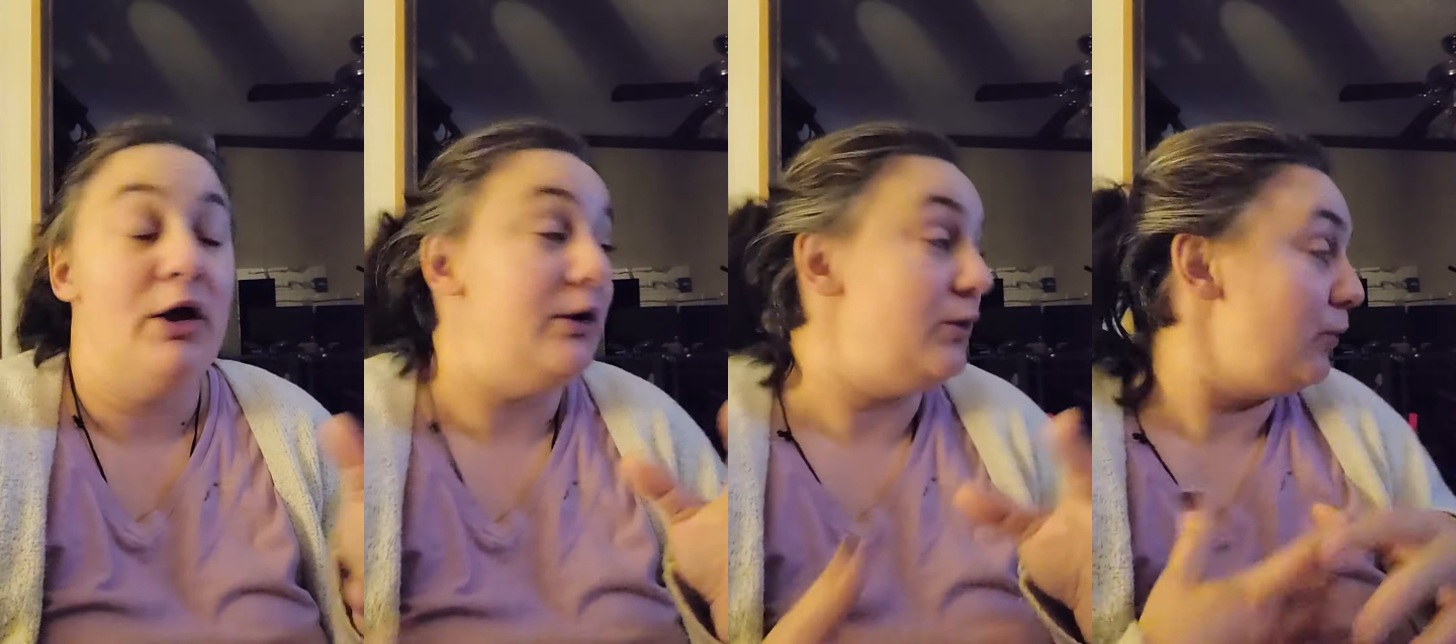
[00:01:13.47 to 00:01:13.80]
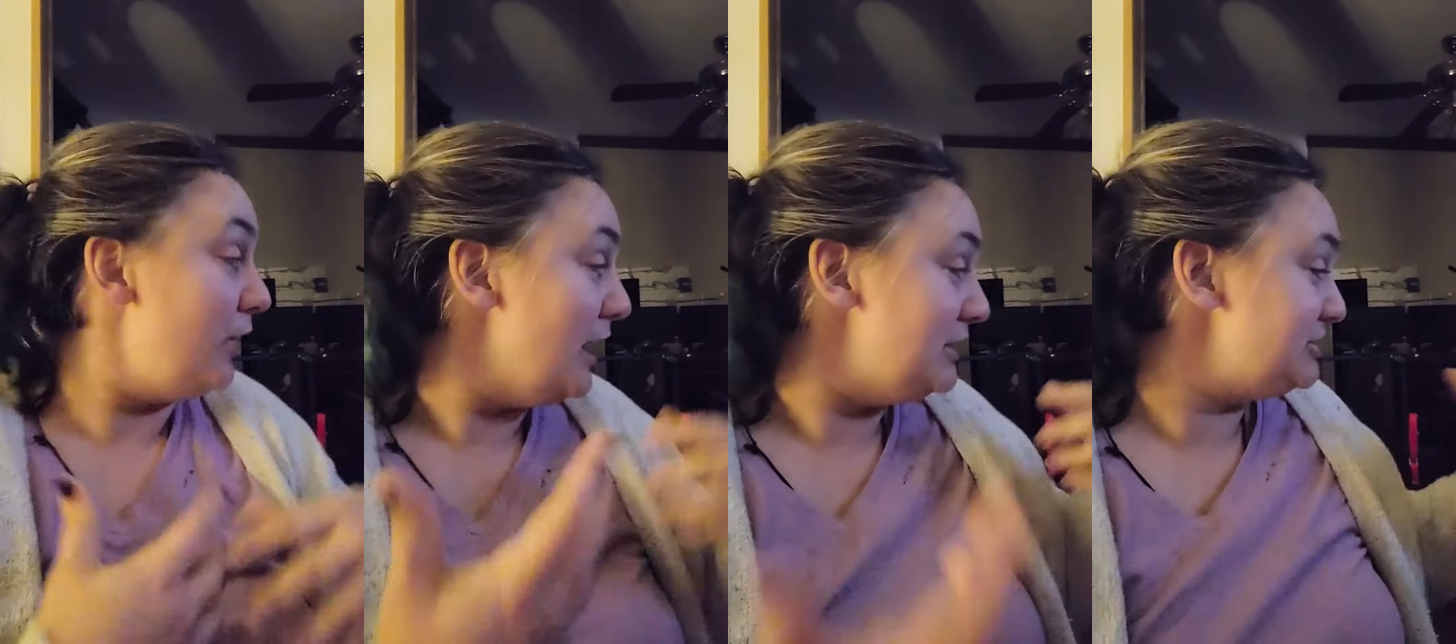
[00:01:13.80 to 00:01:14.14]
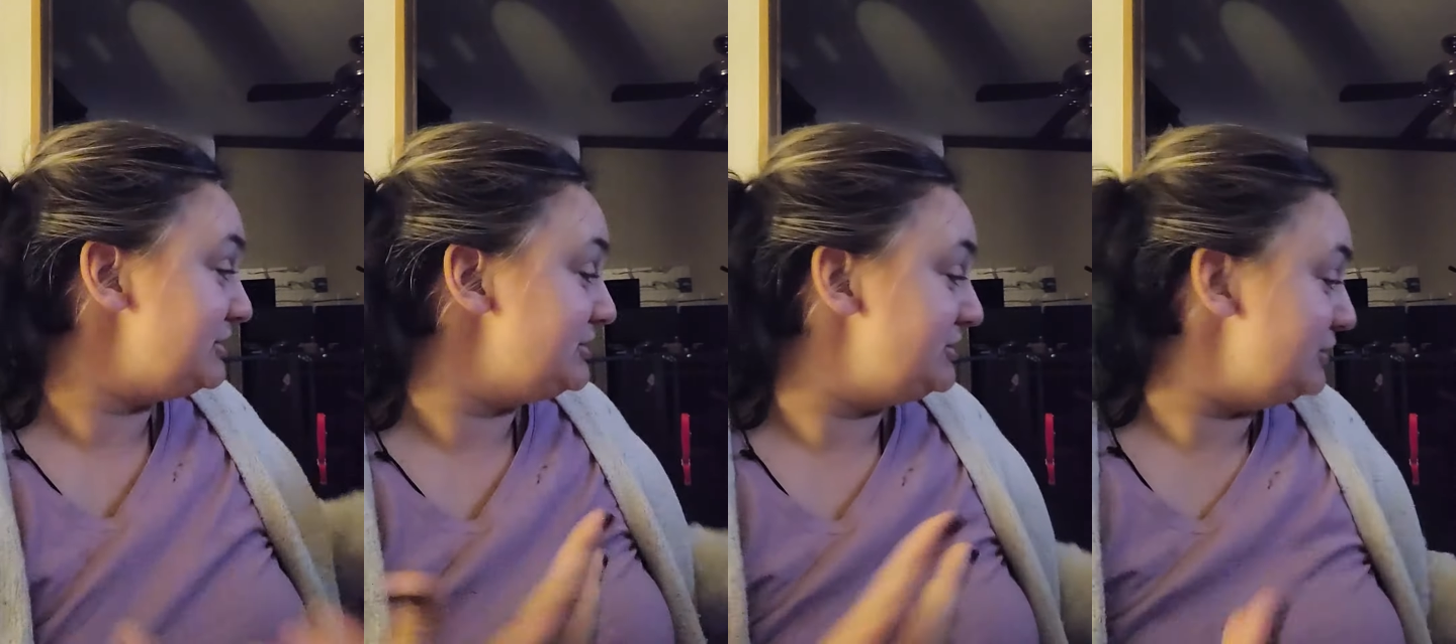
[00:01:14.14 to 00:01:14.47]

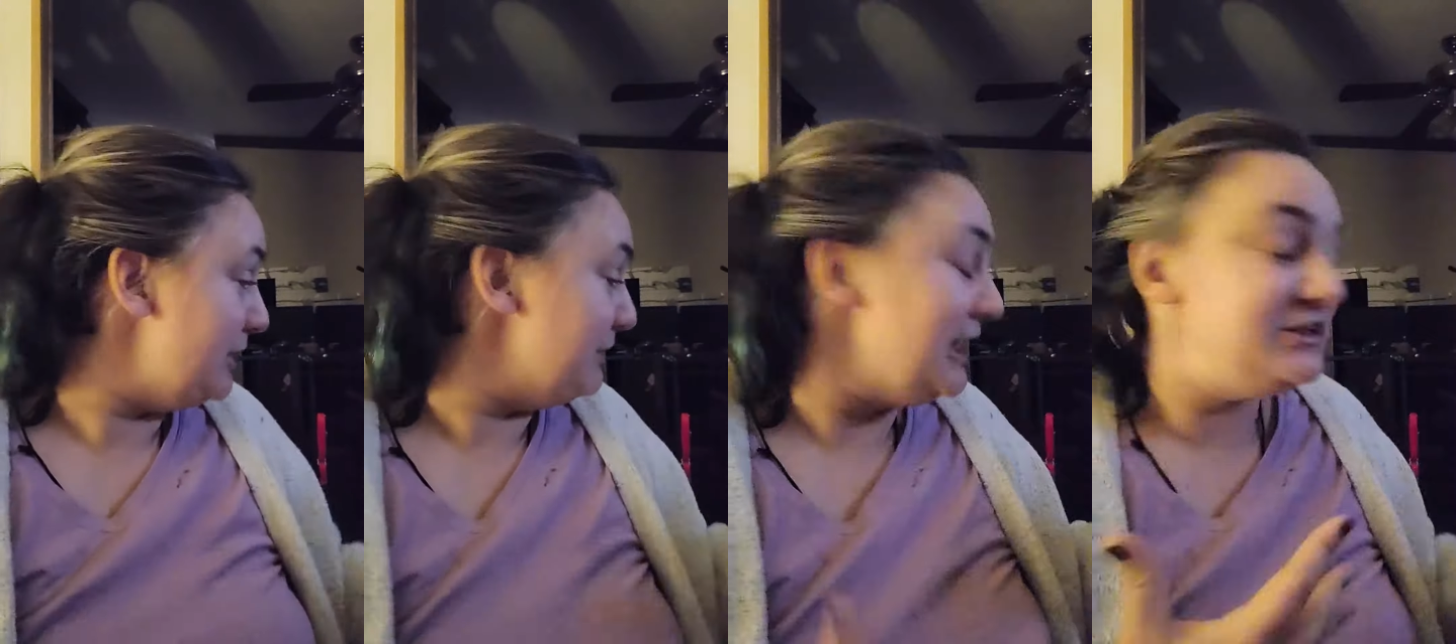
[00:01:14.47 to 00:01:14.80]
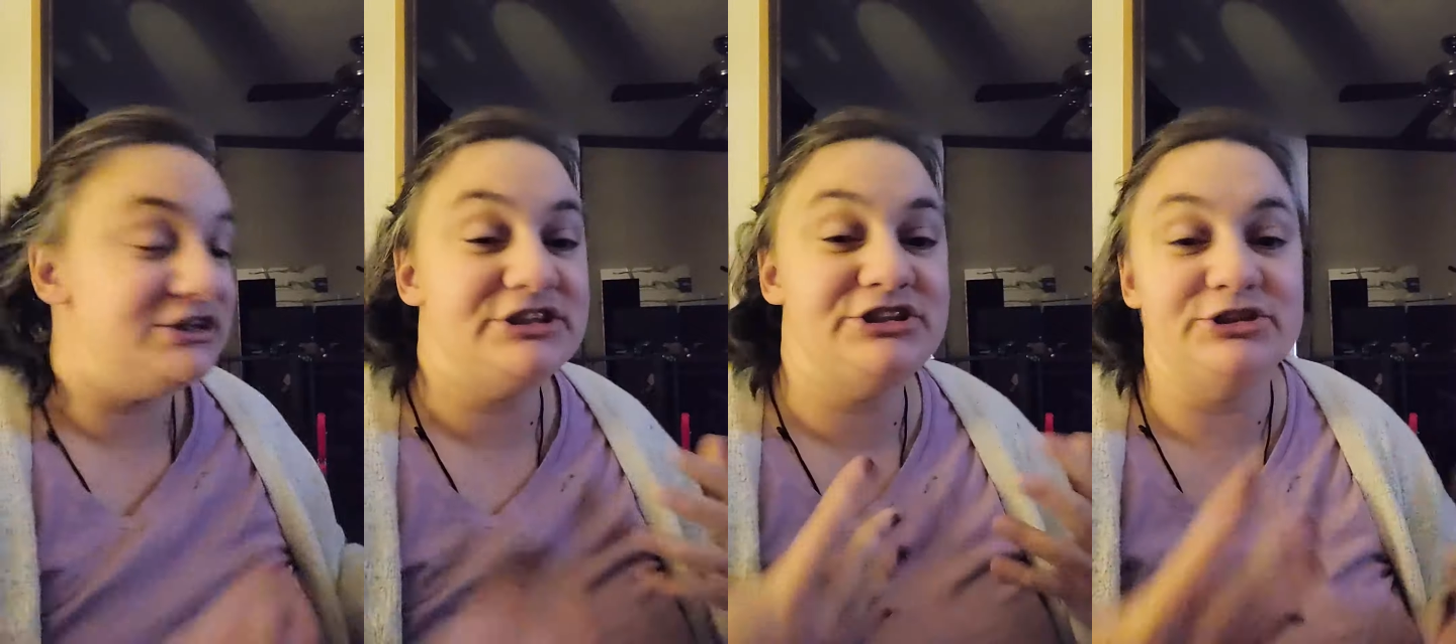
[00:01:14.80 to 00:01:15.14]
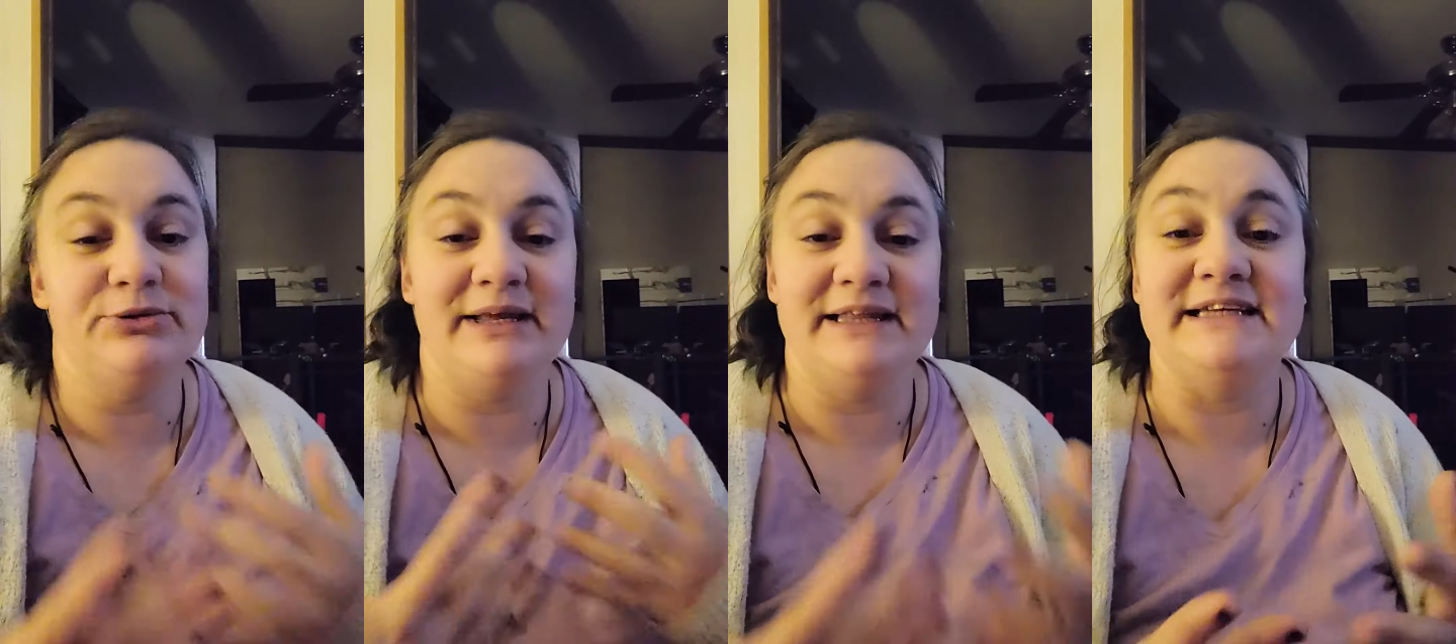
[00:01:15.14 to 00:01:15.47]
I'm not just
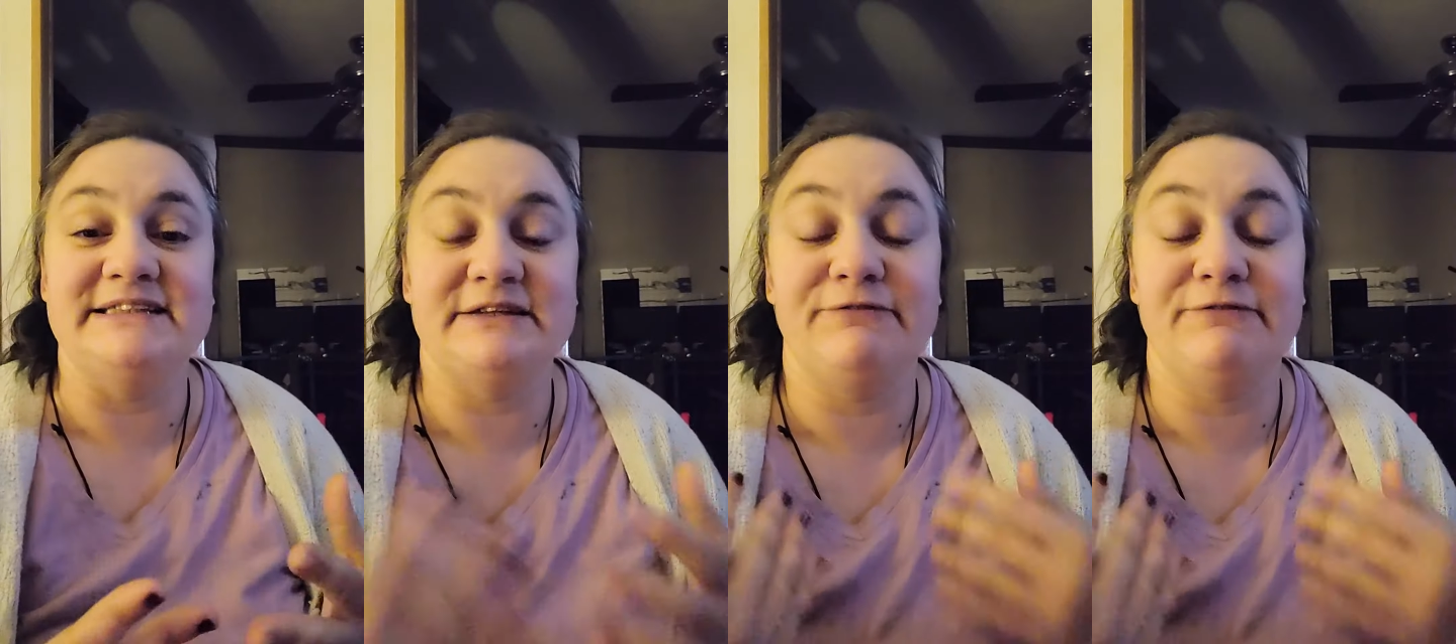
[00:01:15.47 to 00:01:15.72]
doing this.